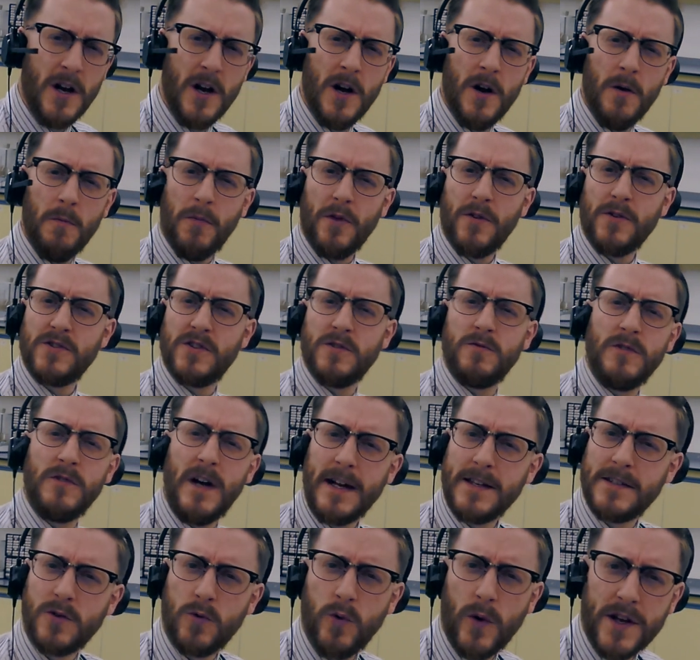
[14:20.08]
But there's the
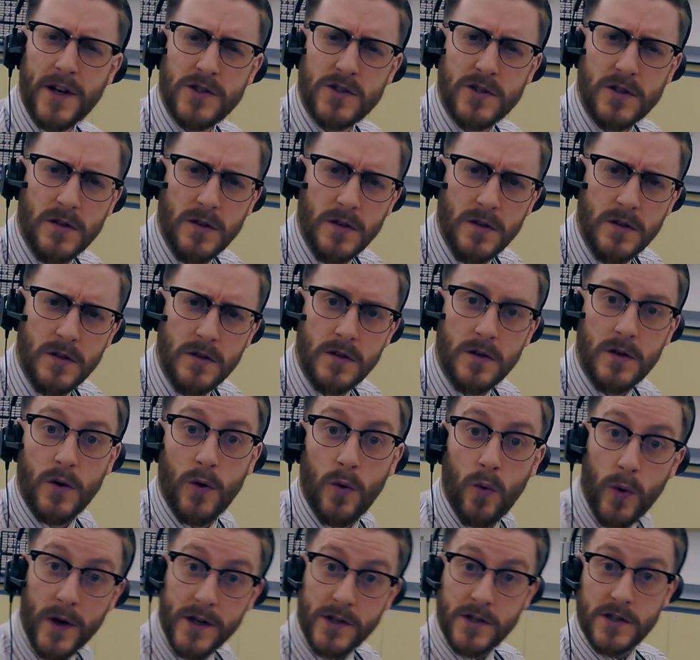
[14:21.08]
last question,
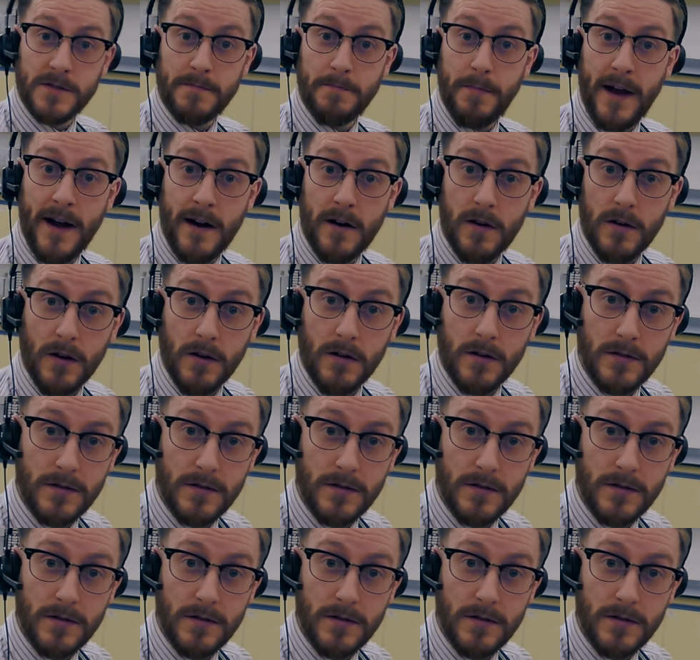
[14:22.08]
which is better?